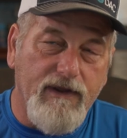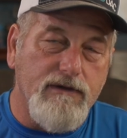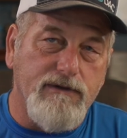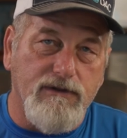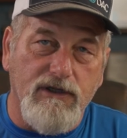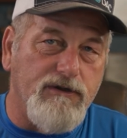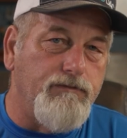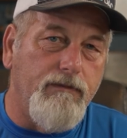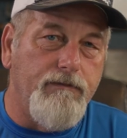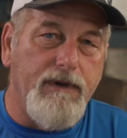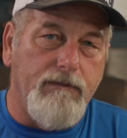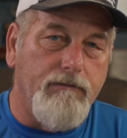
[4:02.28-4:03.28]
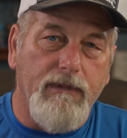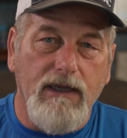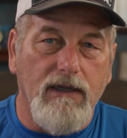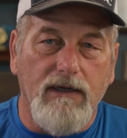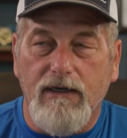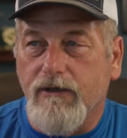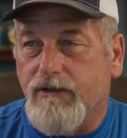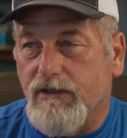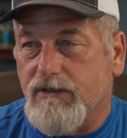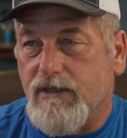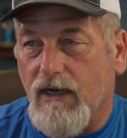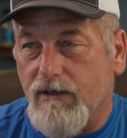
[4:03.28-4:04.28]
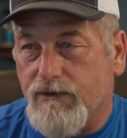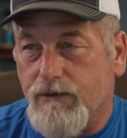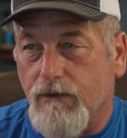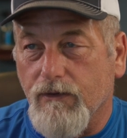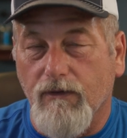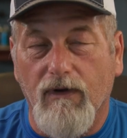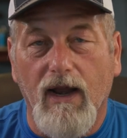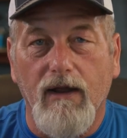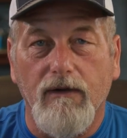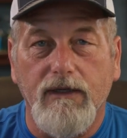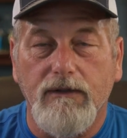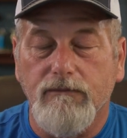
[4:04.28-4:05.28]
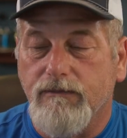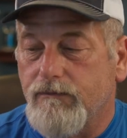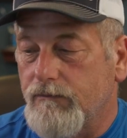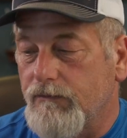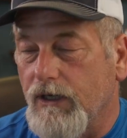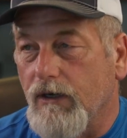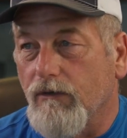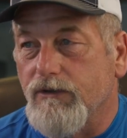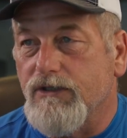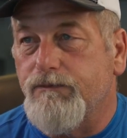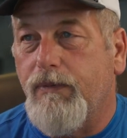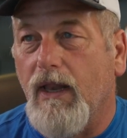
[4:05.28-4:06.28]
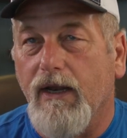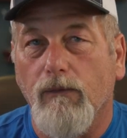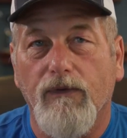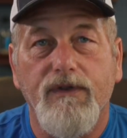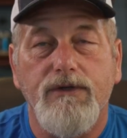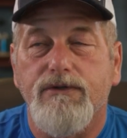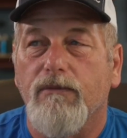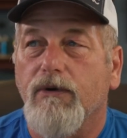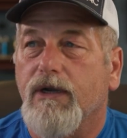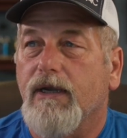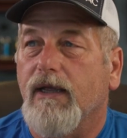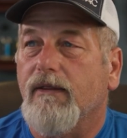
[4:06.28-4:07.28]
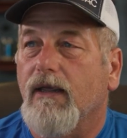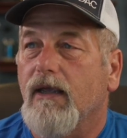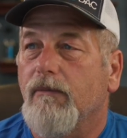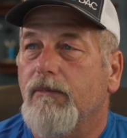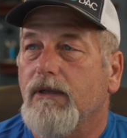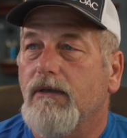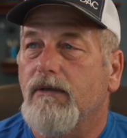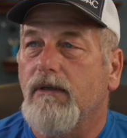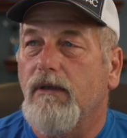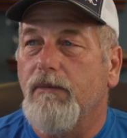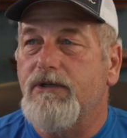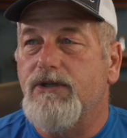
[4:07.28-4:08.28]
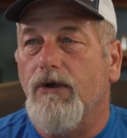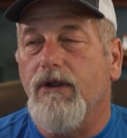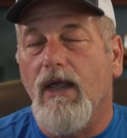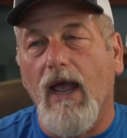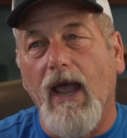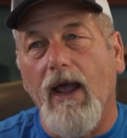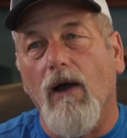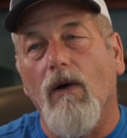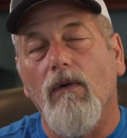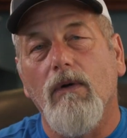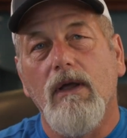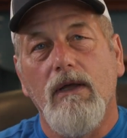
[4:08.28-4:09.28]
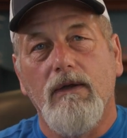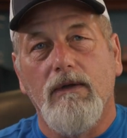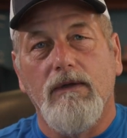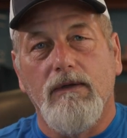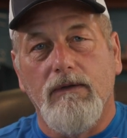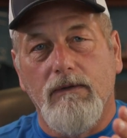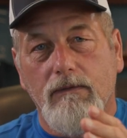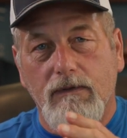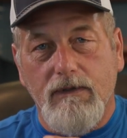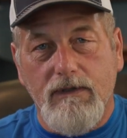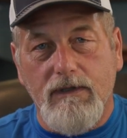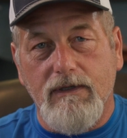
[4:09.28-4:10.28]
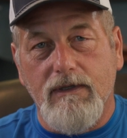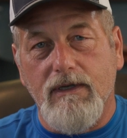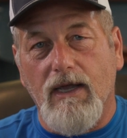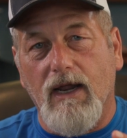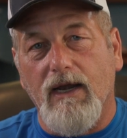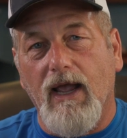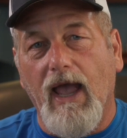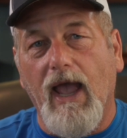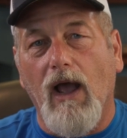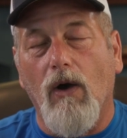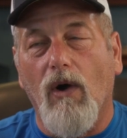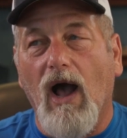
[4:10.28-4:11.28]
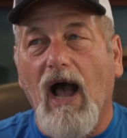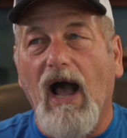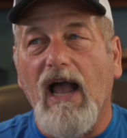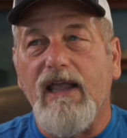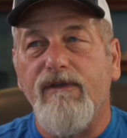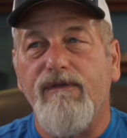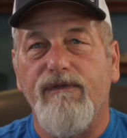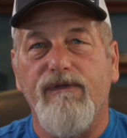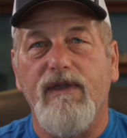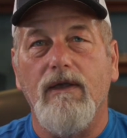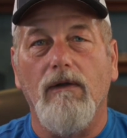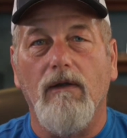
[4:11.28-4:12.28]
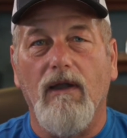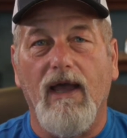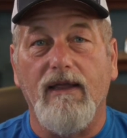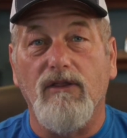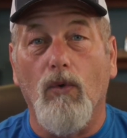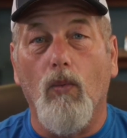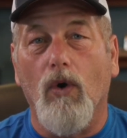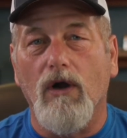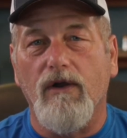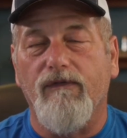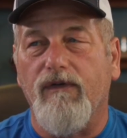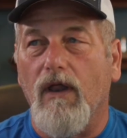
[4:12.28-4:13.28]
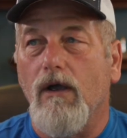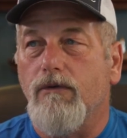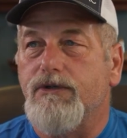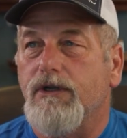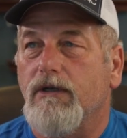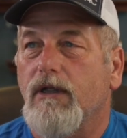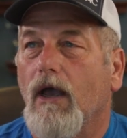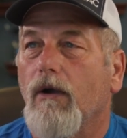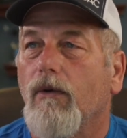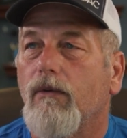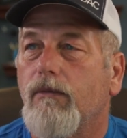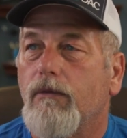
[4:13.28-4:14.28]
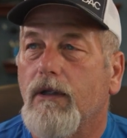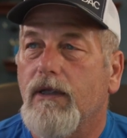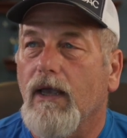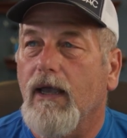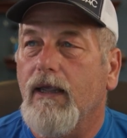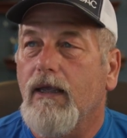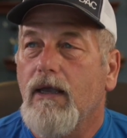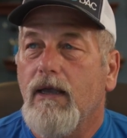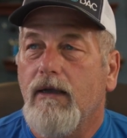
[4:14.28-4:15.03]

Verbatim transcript: of these have just been me in here just kind of screwing around and, you know, just playing with this Trimble Connect thing. But let me show you how, kind of how I feel like the workflow should go, okay?